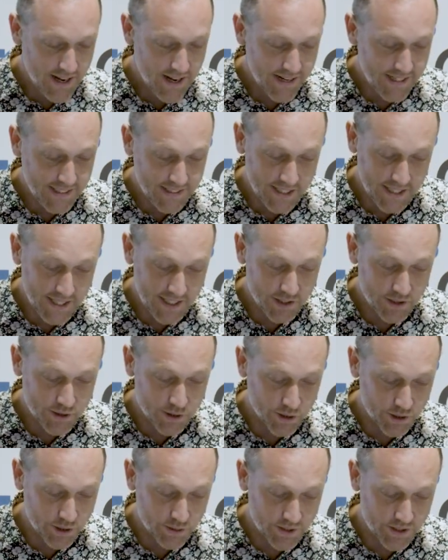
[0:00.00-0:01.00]
and he's here to
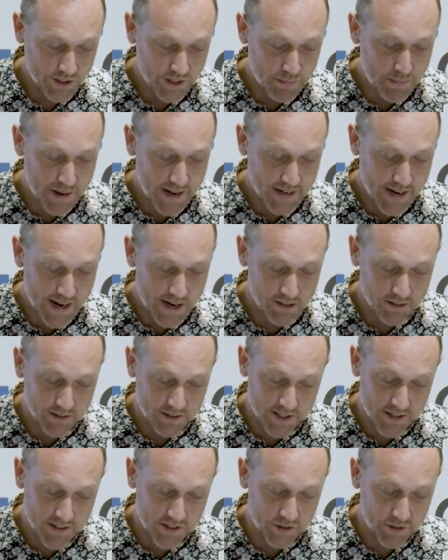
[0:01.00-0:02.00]
talk to us about alcohol
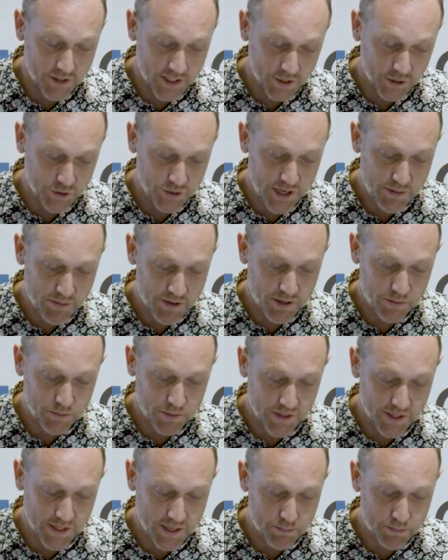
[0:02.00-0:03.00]
and other drug treatment
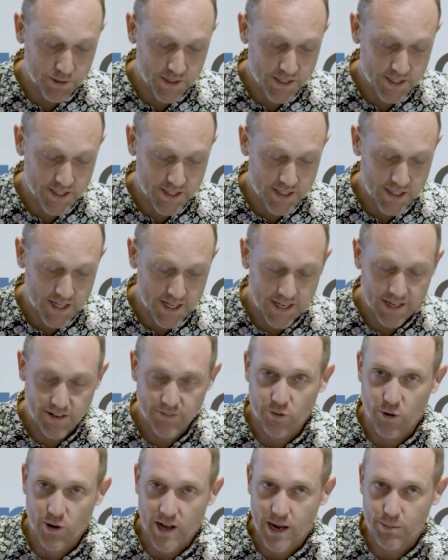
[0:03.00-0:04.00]
within a prison
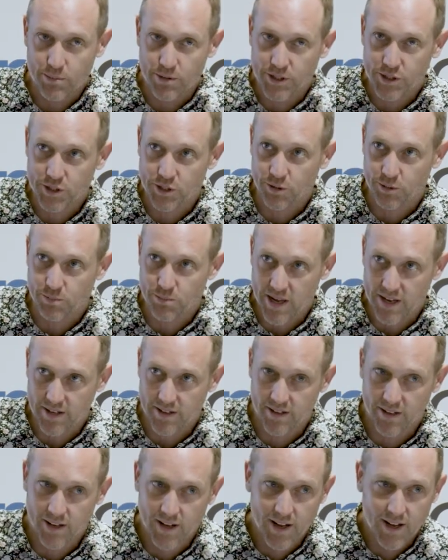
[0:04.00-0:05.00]
setting for Aboriginal
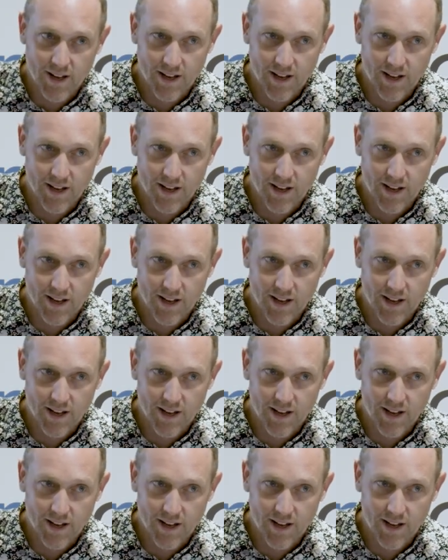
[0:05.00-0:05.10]
men.